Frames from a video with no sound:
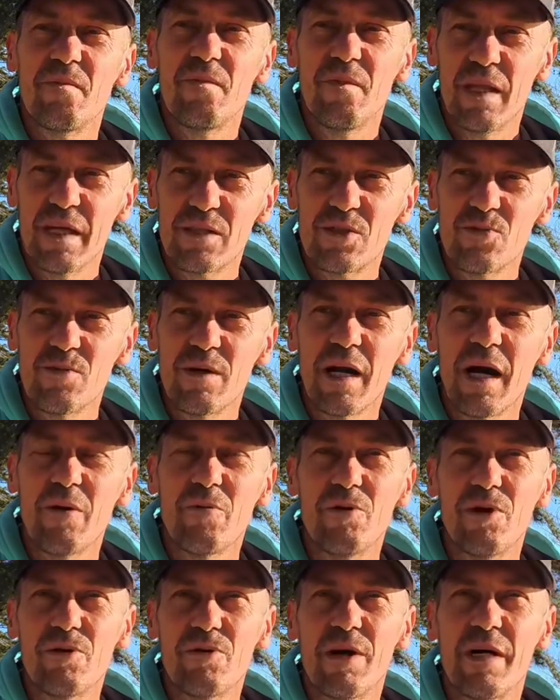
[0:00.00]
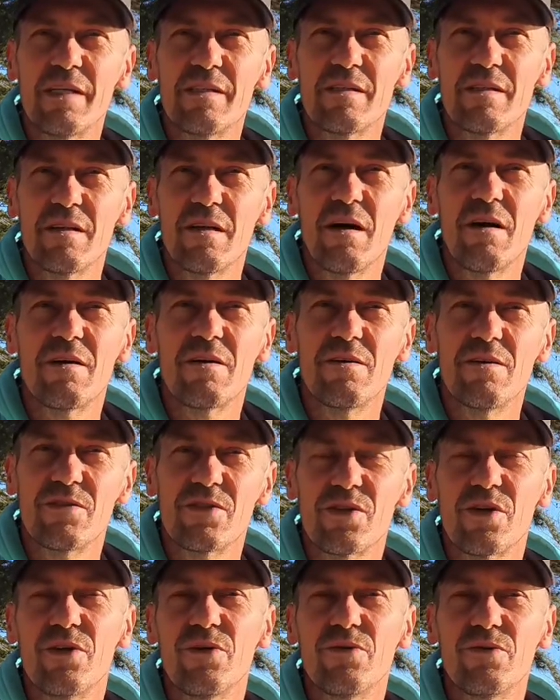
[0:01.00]
This one I will race in honor of
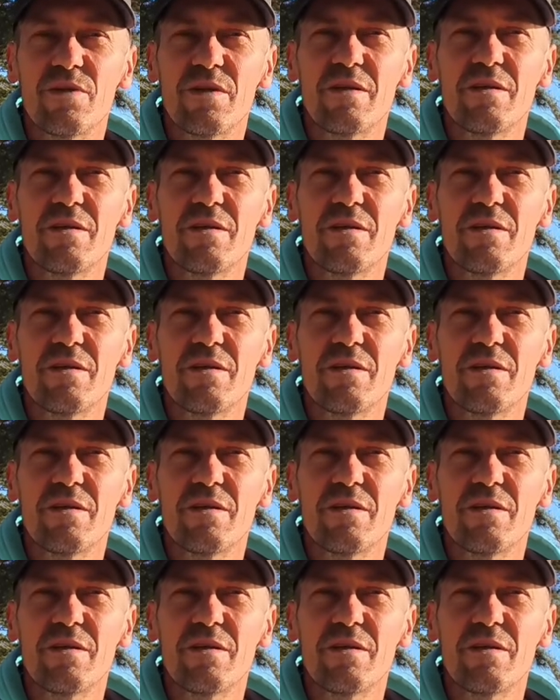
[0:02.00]
Scoot.